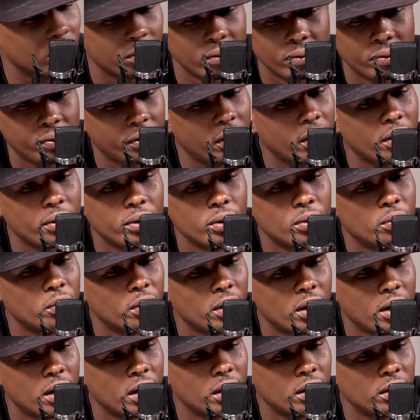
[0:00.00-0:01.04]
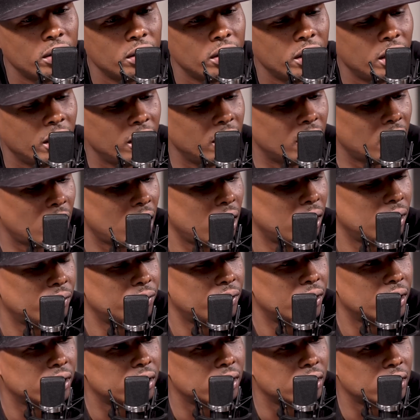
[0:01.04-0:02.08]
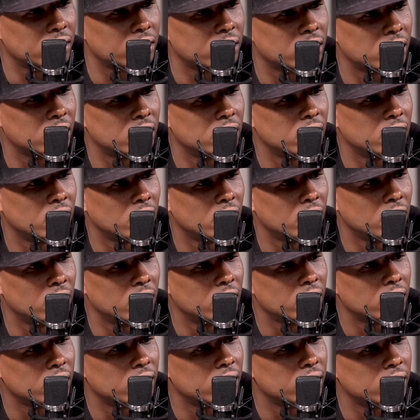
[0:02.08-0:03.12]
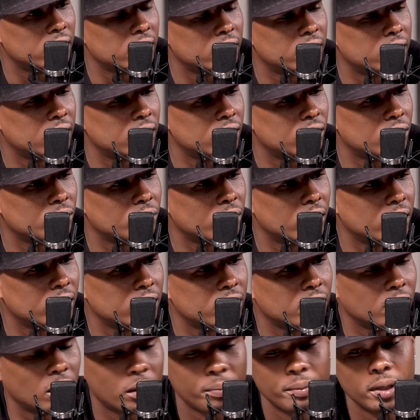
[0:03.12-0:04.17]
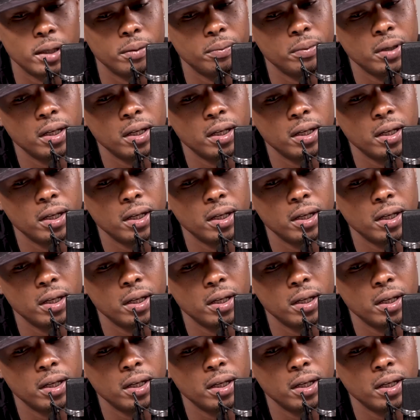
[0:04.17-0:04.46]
very well, and all of us are sitting here looking at this situation. I mean,